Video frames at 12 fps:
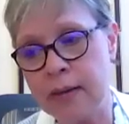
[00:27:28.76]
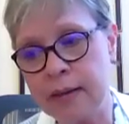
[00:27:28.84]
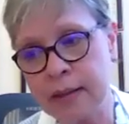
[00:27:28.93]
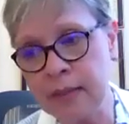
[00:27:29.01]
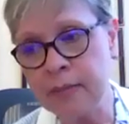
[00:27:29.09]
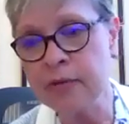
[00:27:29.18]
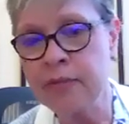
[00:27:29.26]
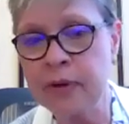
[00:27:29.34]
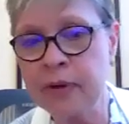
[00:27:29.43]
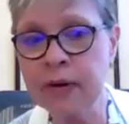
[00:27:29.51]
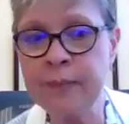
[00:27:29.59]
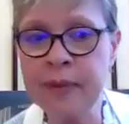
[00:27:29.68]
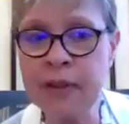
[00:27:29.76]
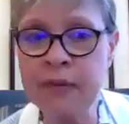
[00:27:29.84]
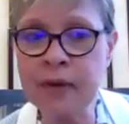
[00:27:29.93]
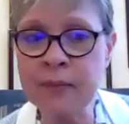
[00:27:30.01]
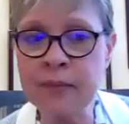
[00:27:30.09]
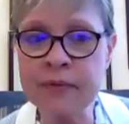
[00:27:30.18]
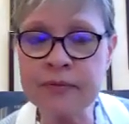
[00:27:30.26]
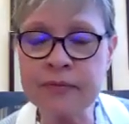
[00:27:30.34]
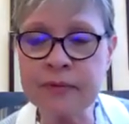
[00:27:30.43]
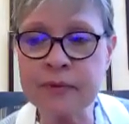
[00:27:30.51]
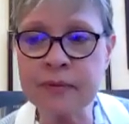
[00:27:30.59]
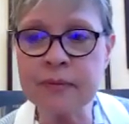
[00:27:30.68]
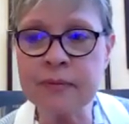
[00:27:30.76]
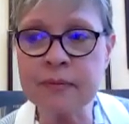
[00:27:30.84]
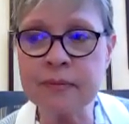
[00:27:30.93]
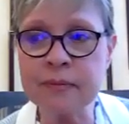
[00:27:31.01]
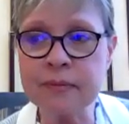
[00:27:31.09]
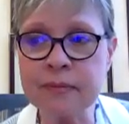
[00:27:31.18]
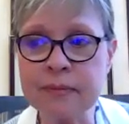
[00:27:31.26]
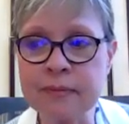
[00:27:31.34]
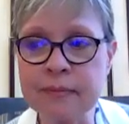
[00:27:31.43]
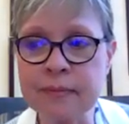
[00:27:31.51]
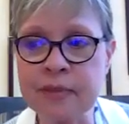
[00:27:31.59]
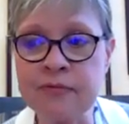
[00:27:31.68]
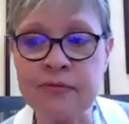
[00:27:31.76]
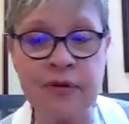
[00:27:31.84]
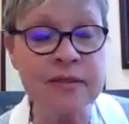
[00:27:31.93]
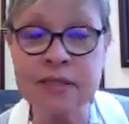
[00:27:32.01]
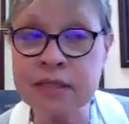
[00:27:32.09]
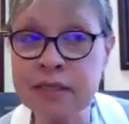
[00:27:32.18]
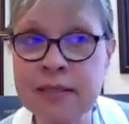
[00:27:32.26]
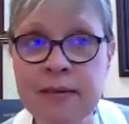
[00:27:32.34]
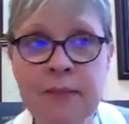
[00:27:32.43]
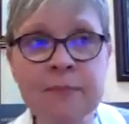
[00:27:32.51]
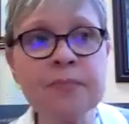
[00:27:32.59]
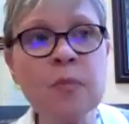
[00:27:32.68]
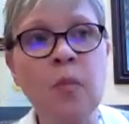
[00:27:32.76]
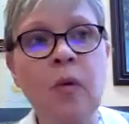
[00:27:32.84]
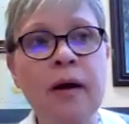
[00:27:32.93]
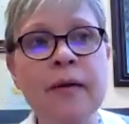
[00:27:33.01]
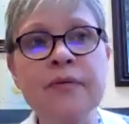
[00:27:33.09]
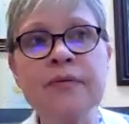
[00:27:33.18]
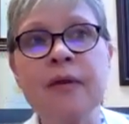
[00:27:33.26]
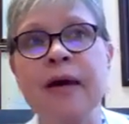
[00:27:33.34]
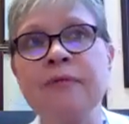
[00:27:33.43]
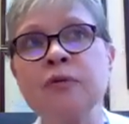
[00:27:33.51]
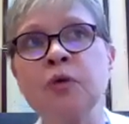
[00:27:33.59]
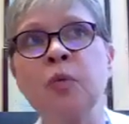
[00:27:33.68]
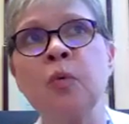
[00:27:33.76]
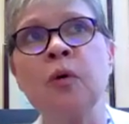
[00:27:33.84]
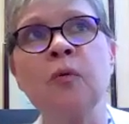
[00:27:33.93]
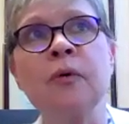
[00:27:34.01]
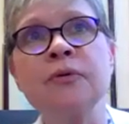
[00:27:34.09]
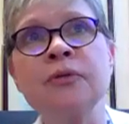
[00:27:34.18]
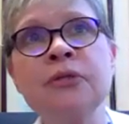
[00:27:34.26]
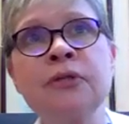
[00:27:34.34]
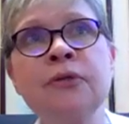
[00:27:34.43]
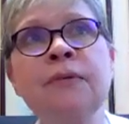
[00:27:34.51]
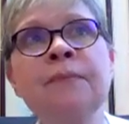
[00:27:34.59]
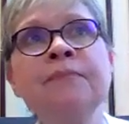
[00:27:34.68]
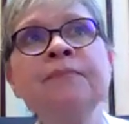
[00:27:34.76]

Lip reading: chemotherapy that was invented was after World War II,